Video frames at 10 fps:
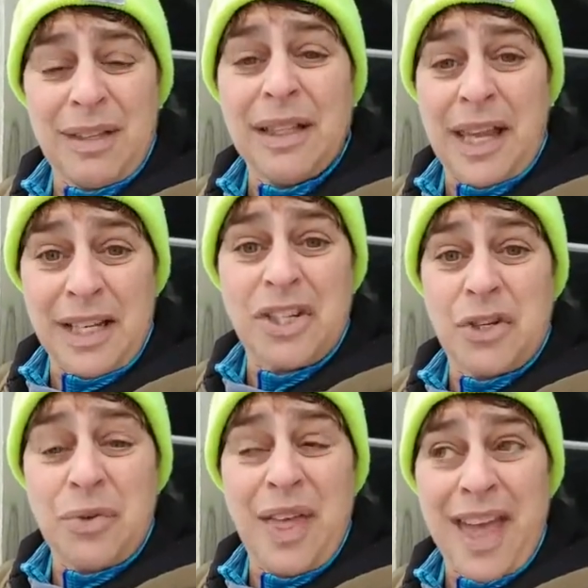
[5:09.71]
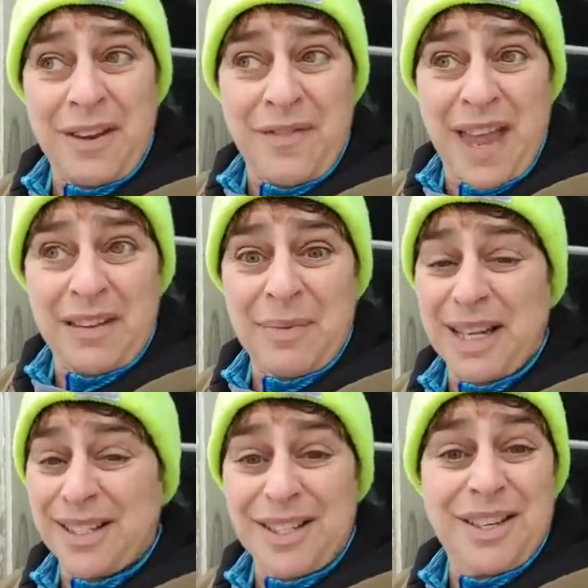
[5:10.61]
link to that event
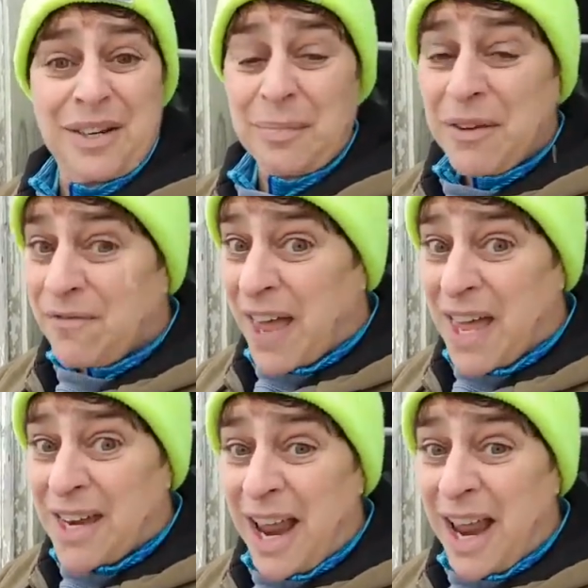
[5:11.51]
because it's going to be fun.